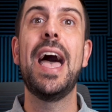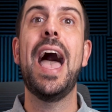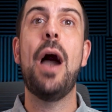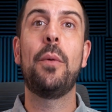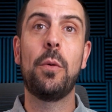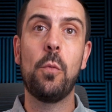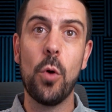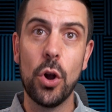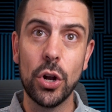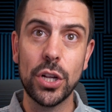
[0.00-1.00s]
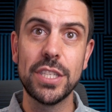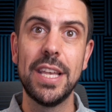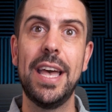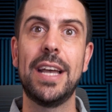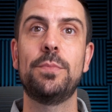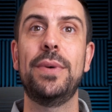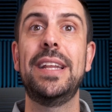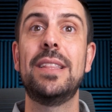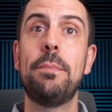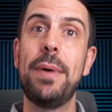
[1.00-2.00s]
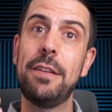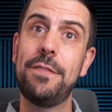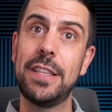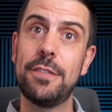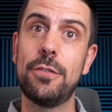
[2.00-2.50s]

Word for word: how it works, explaining the benefits